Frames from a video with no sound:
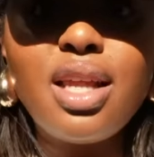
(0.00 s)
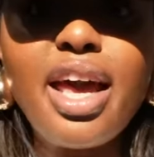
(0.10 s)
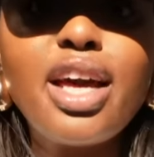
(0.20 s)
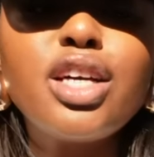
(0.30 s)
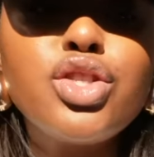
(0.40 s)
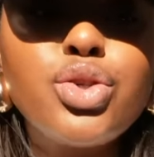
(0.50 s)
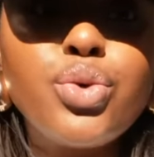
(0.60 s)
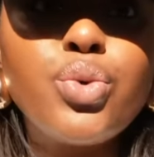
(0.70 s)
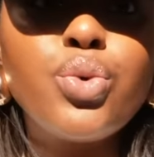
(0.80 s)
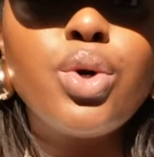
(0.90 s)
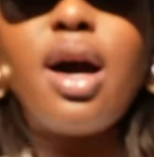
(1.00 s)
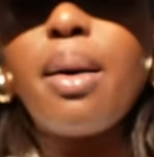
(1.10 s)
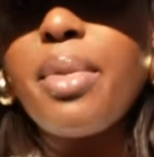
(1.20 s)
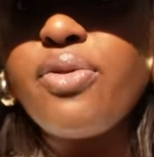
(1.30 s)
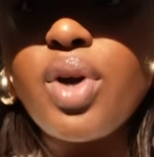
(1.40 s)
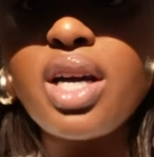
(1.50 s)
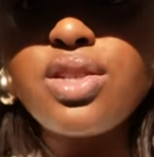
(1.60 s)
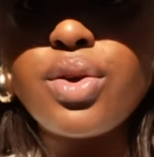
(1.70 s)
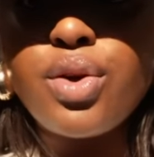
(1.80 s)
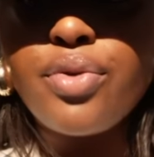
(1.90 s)
Leah to, if you
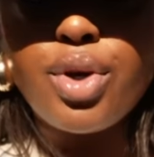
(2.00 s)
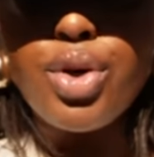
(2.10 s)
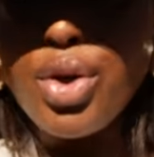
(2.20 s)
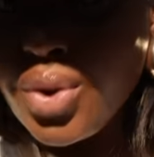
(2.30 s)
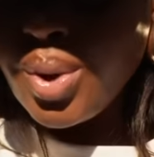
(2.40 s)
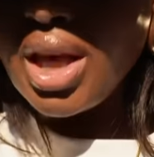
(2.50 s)
guys don't know, if you're new